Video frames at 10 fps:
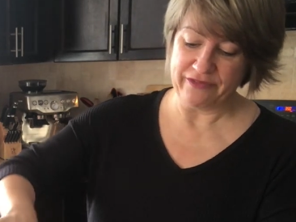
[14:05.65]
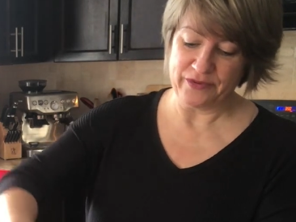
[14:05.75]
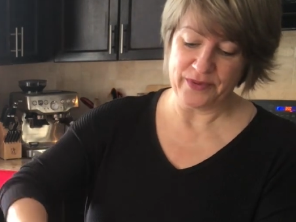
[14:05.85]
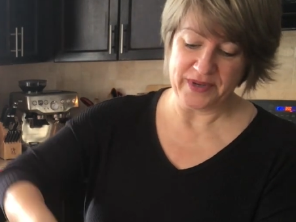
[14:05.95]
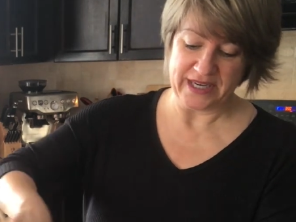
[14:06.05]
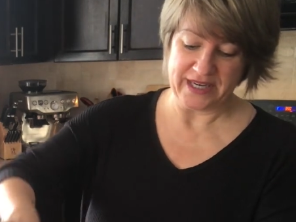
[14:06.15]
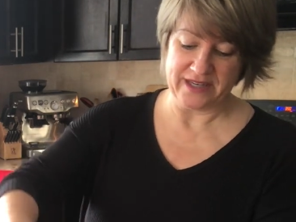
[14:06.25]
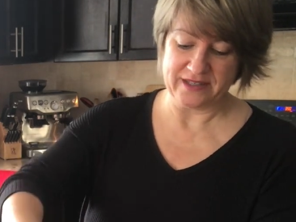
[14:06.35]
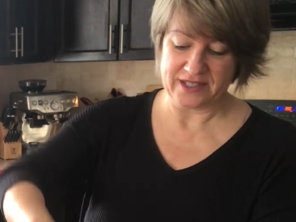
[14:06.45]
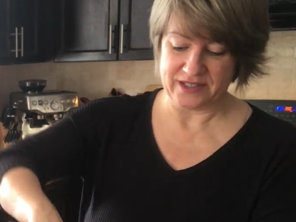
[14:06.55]
folded
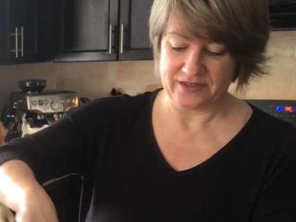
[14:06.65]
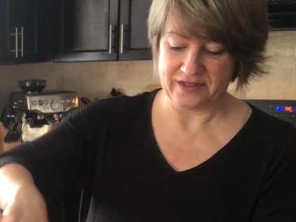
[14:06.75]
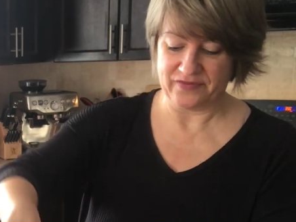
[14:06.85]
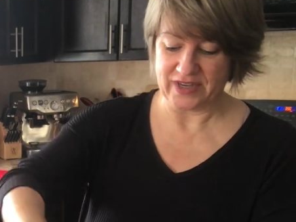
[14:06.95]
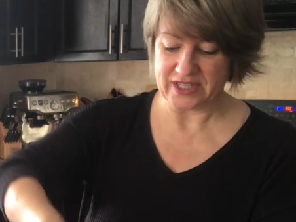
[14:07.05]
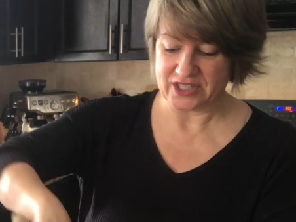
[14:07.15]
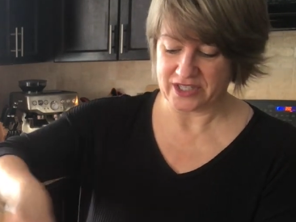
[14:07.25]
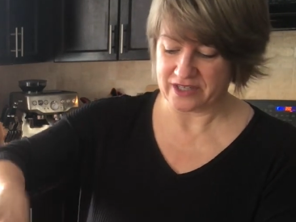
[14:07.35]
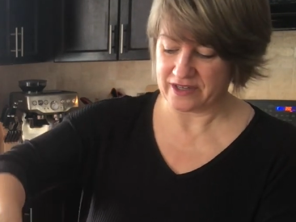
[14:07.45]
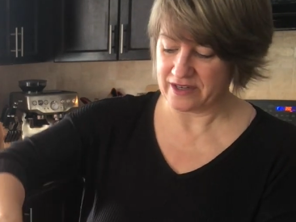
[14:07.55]
into the
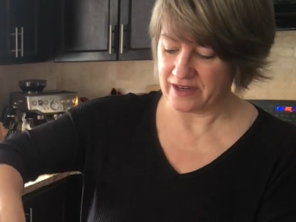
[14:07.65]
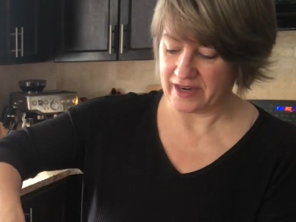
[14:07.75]
mixture,